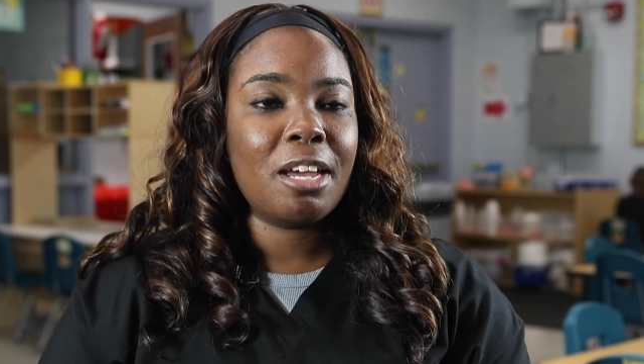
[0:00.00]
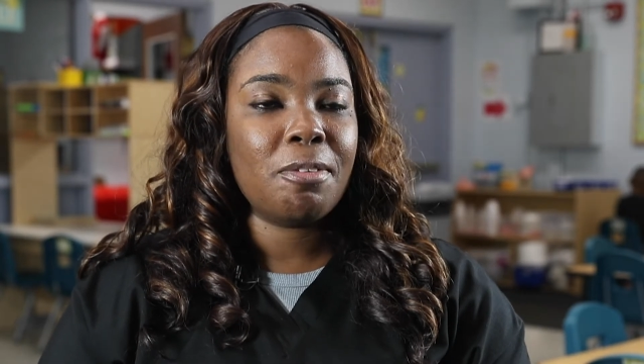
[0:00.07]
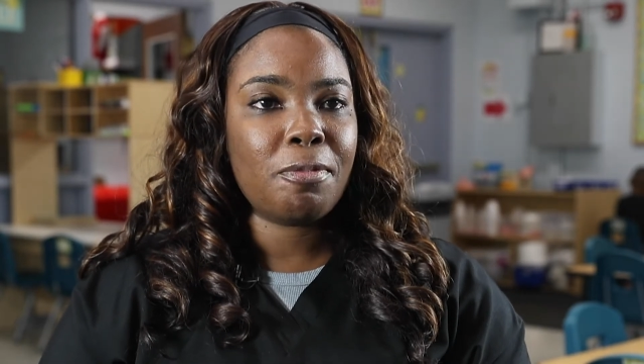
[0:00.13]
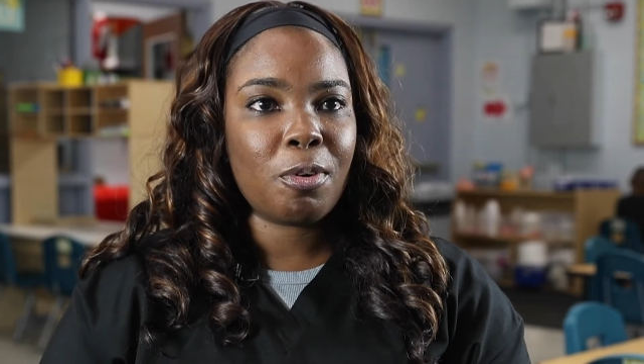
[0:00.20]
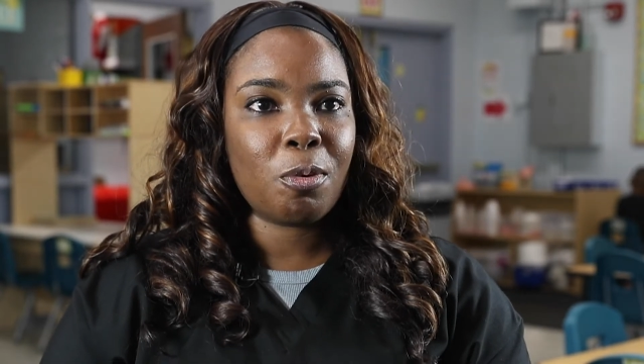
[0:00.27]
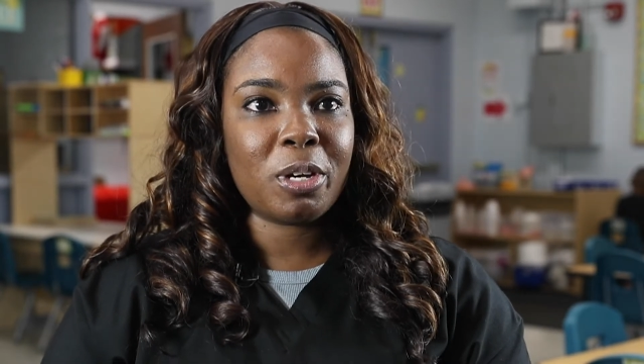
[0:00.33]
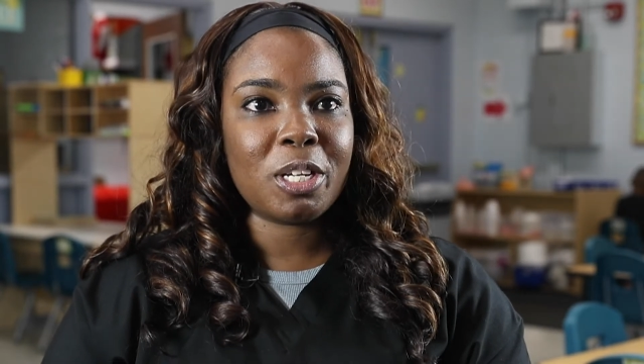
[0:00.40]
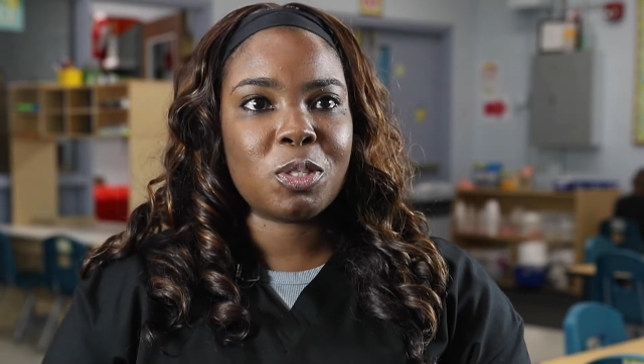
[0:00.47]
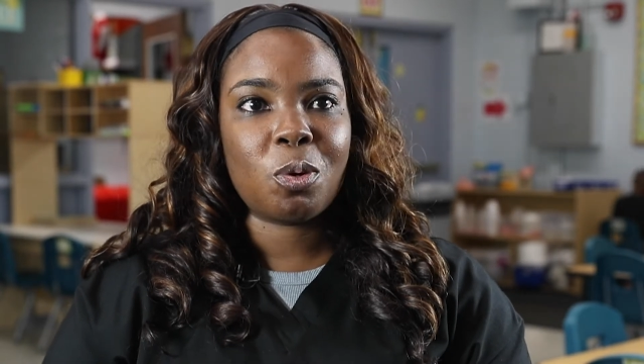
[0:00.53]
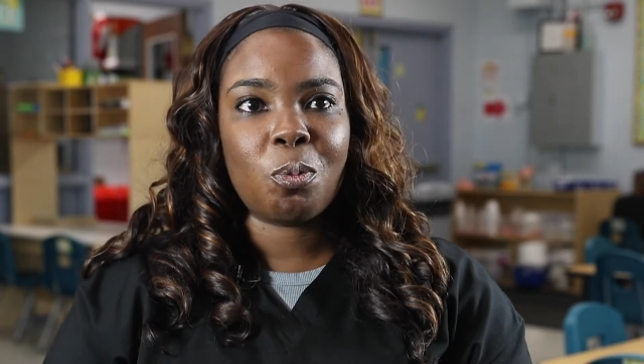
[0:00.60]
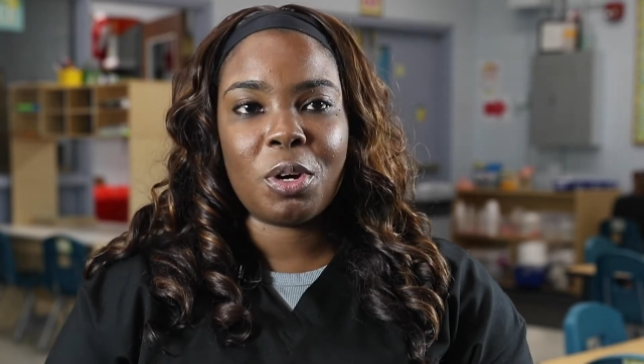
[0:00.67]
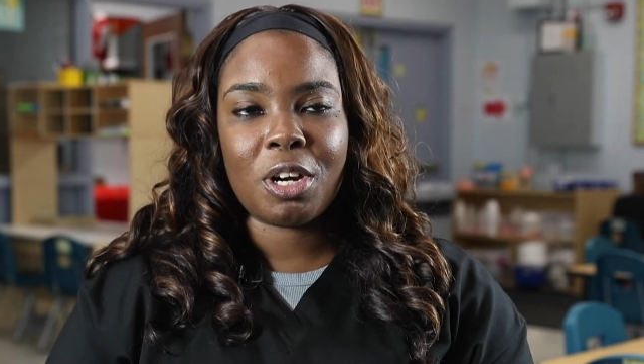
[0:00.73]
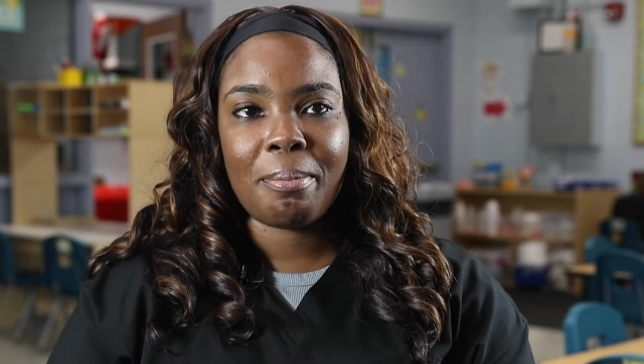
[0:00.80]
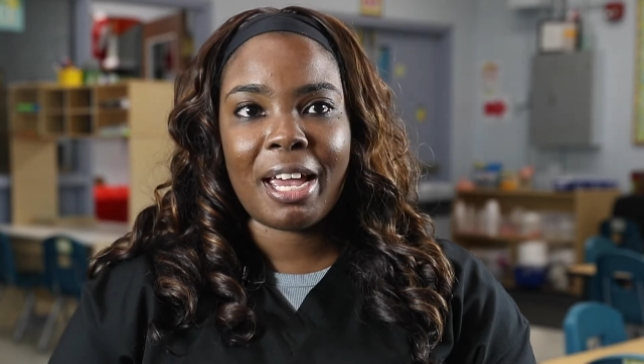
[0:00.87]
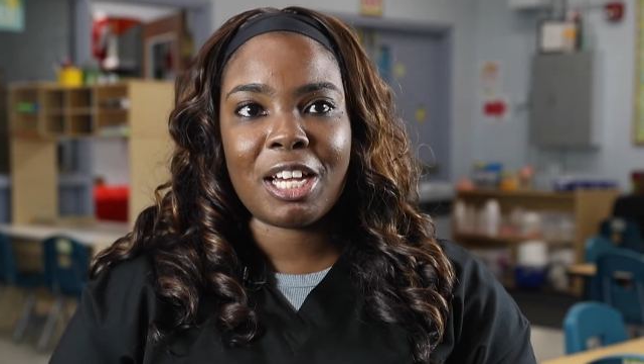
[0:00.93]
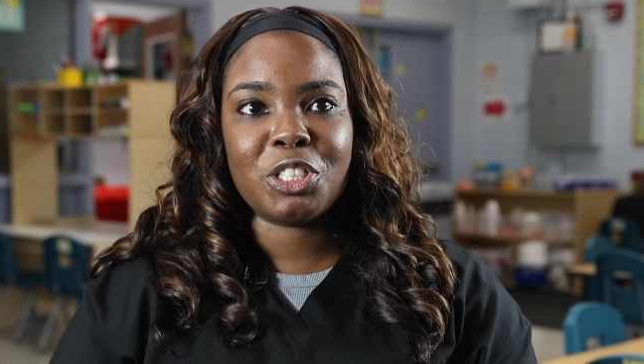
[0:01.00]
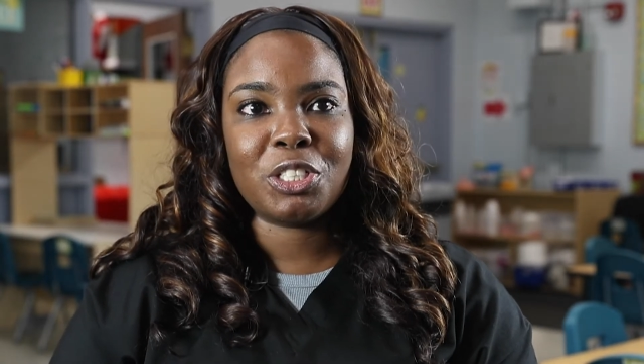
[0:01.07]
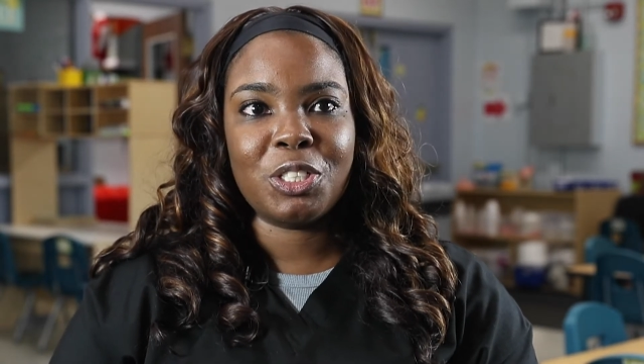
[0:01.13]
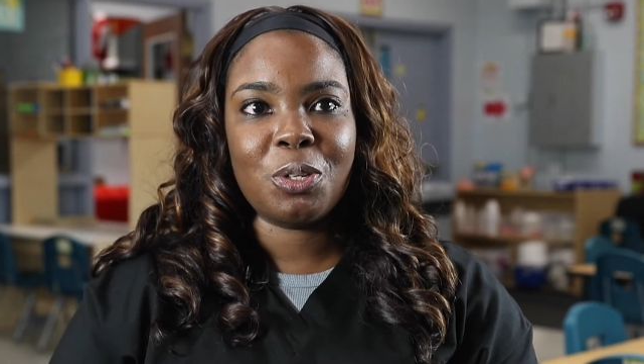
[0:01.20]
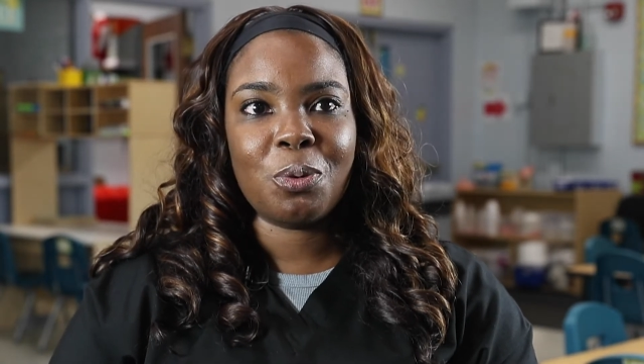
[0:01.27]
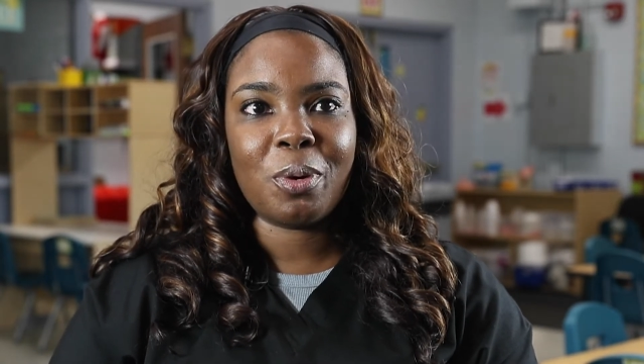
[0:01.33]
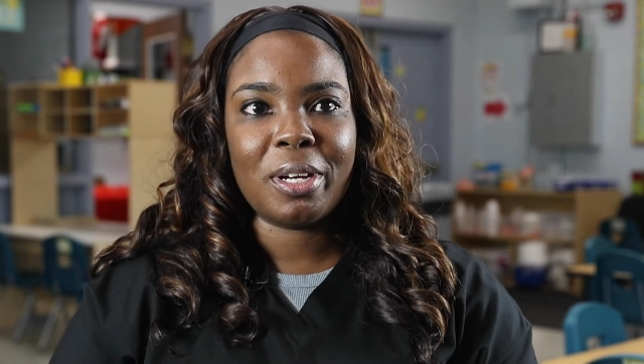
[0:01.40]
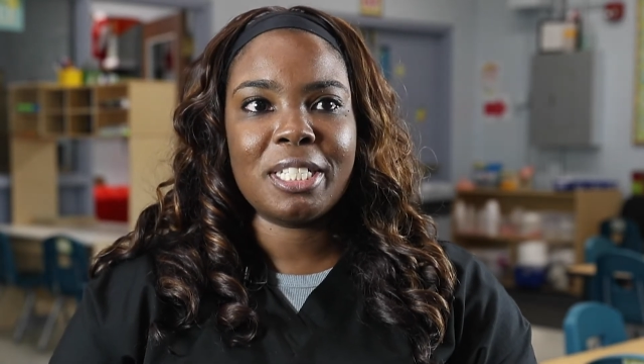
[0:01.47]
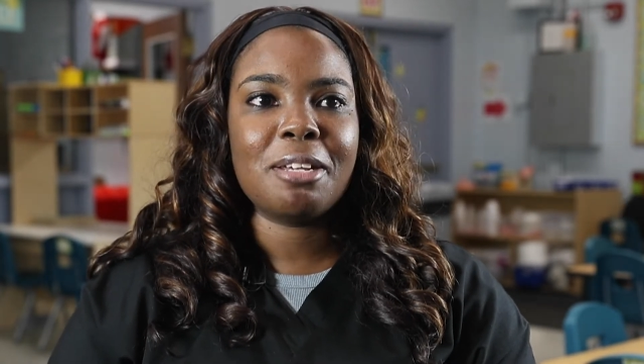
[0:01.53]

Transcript: and focus on what I'm actually doing